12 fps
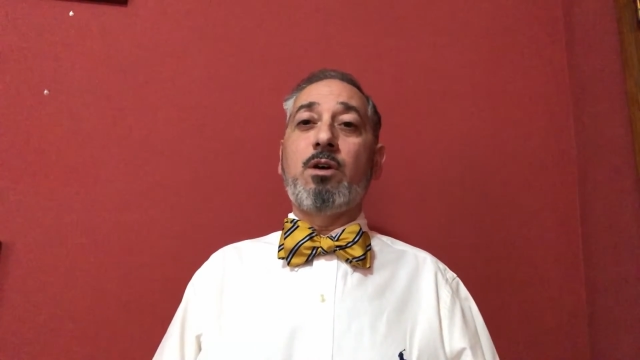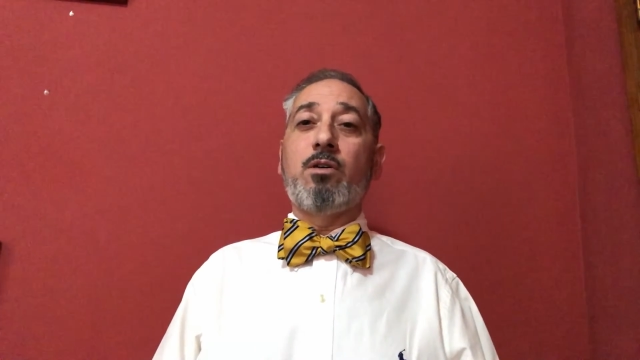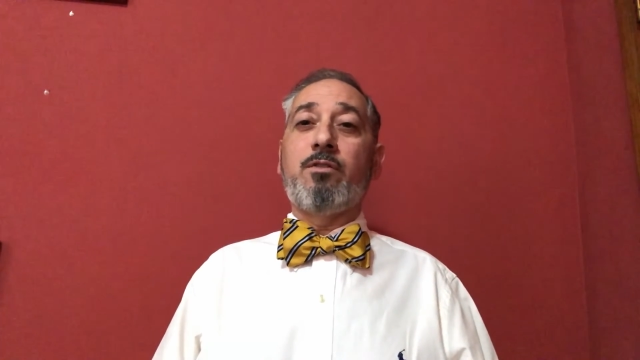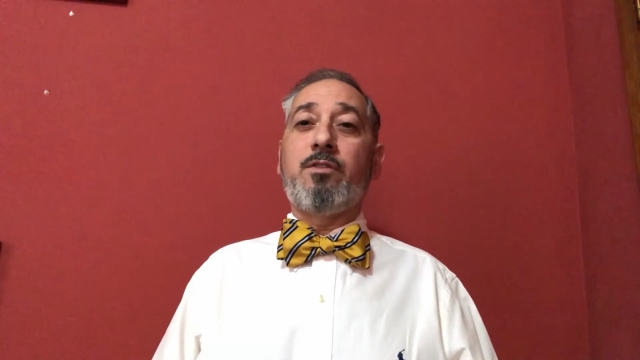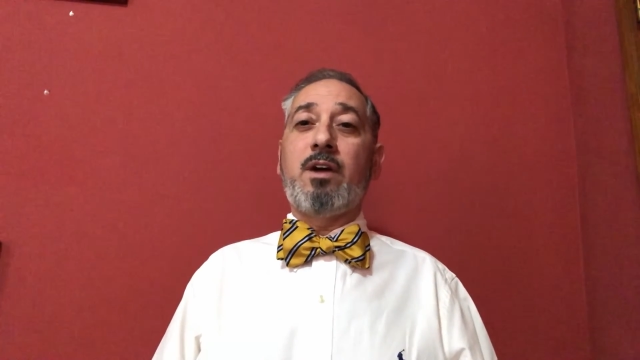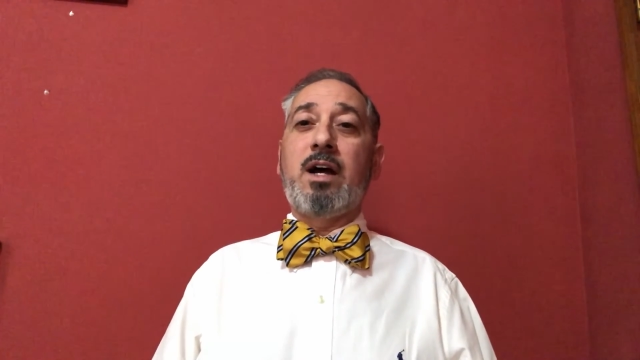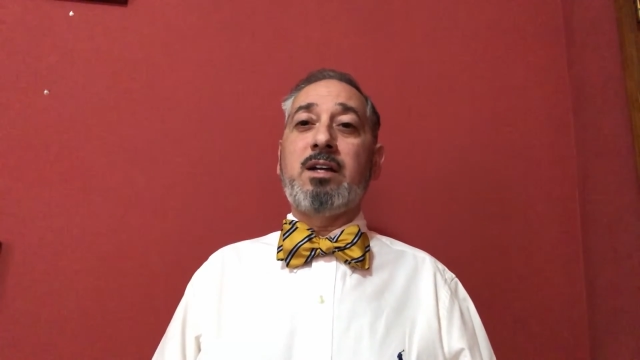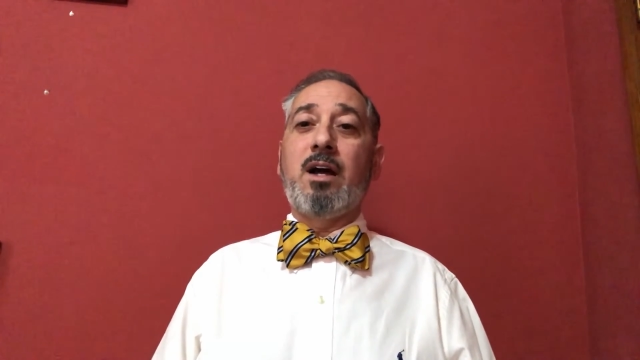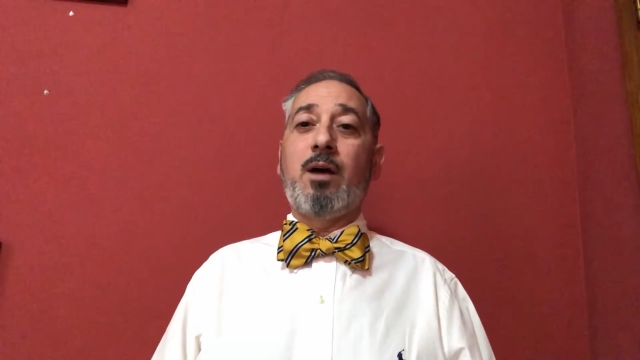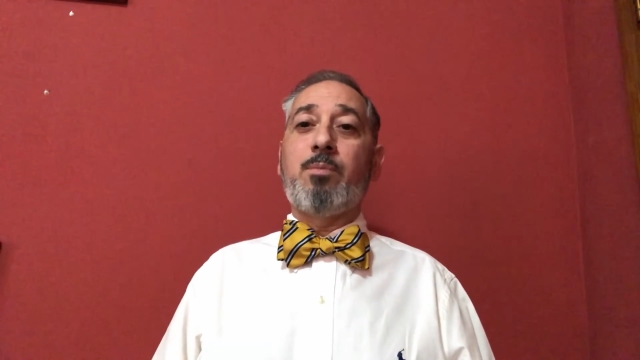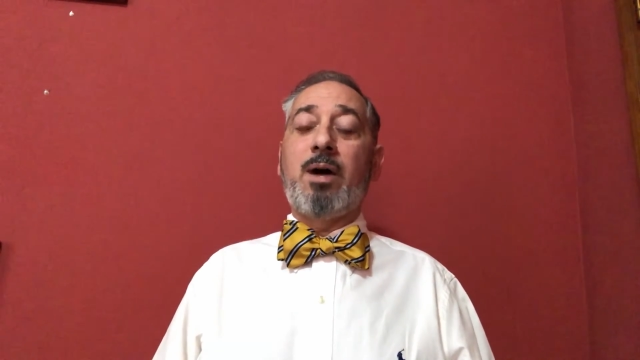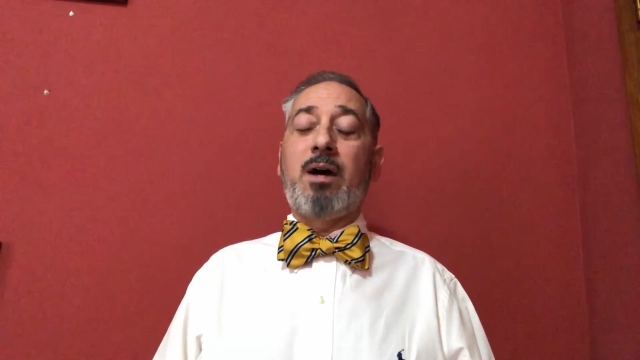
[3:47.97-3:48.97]
notified
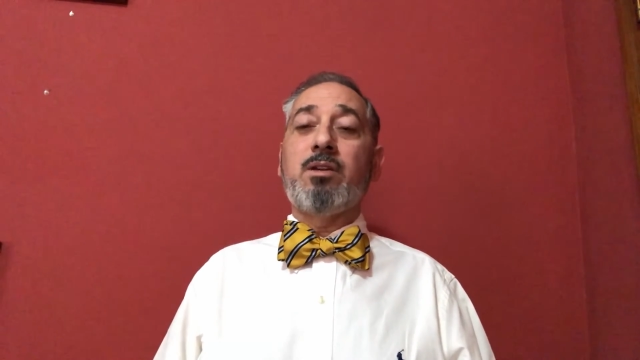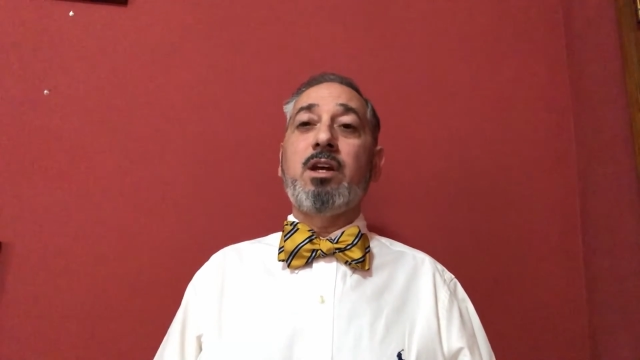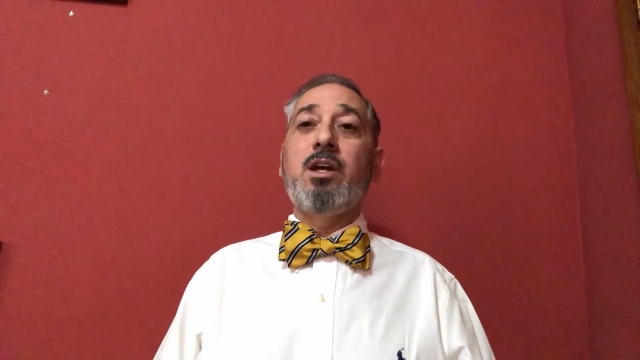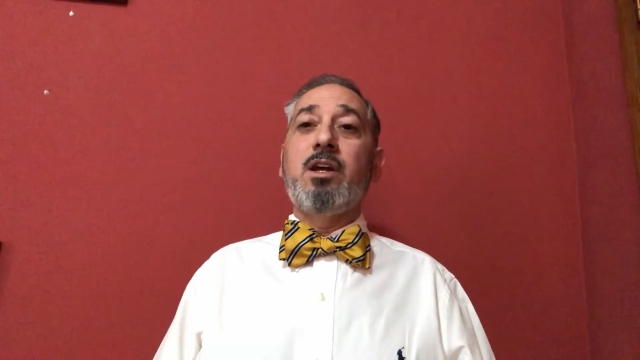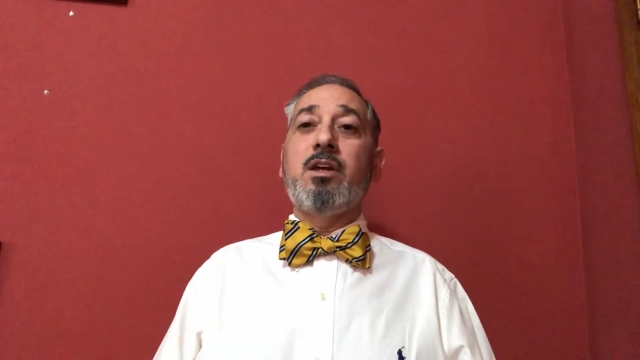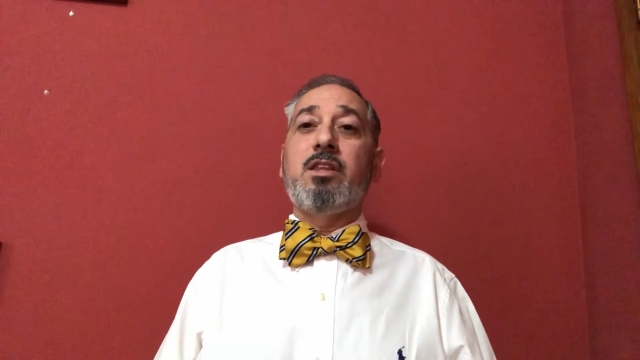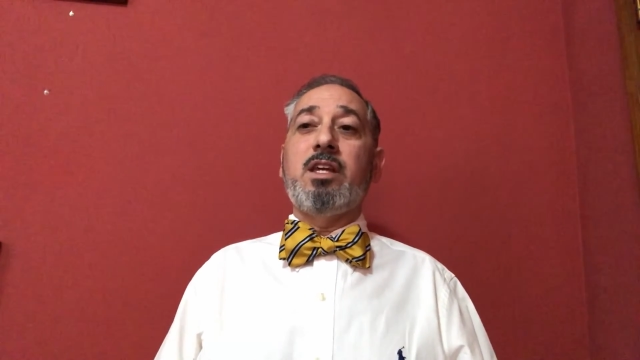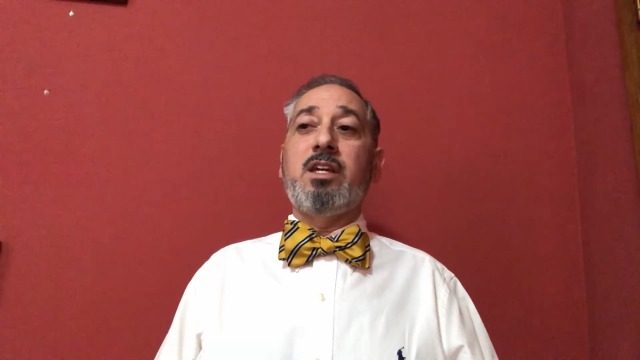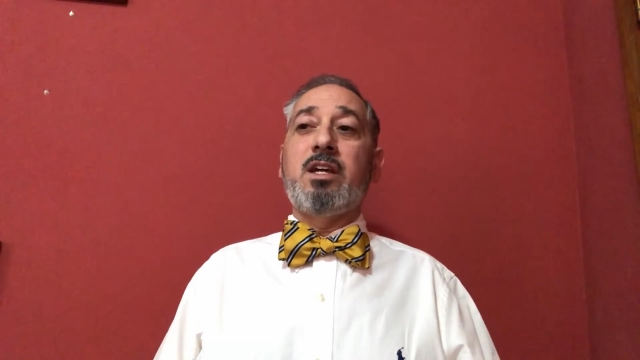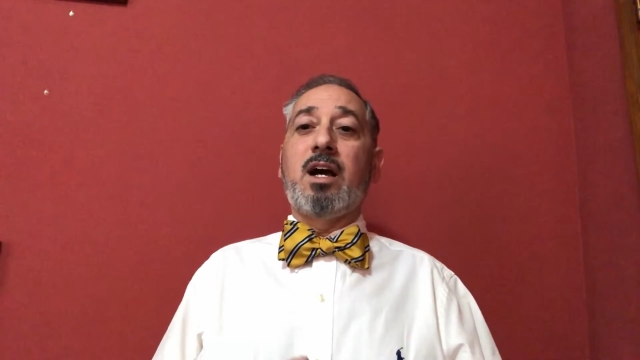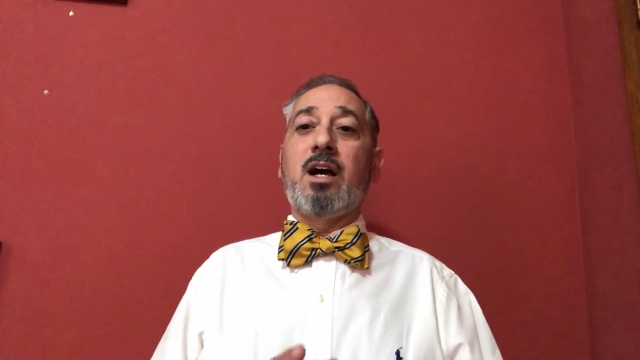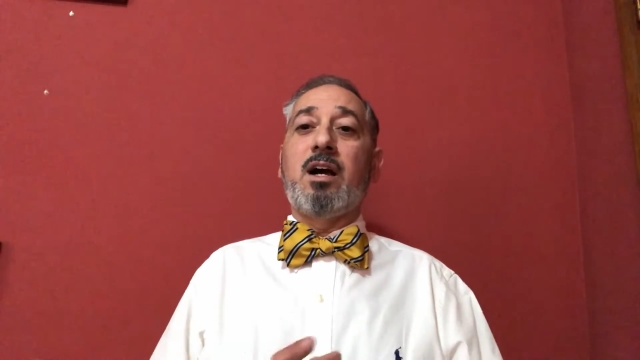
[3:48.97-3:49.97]
about
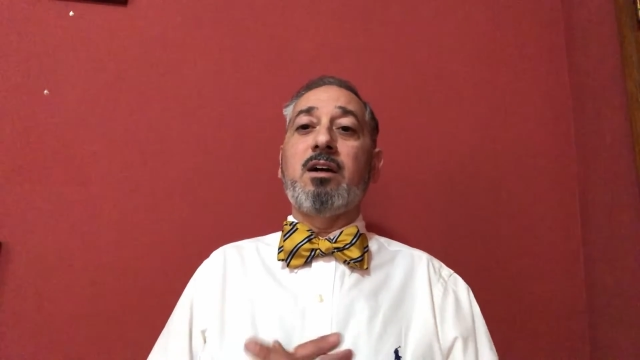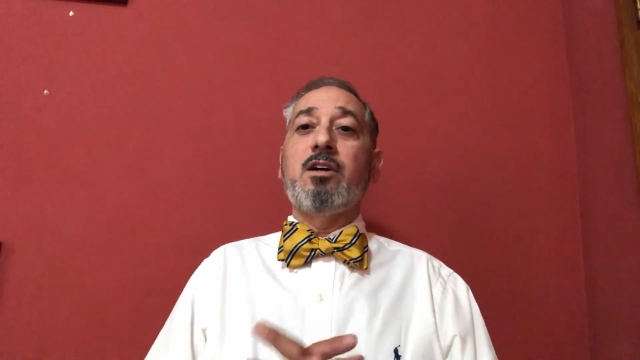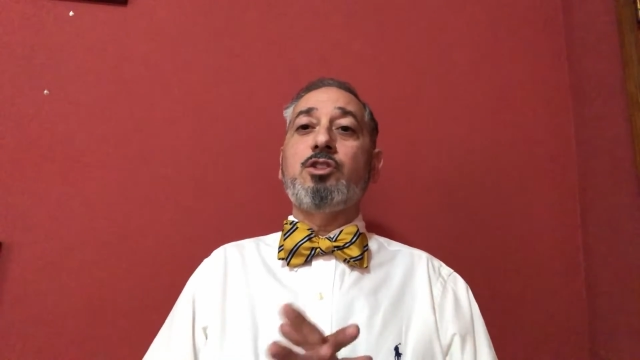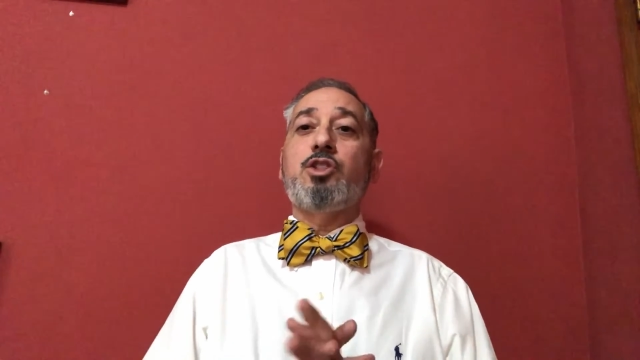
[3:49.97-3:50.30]
the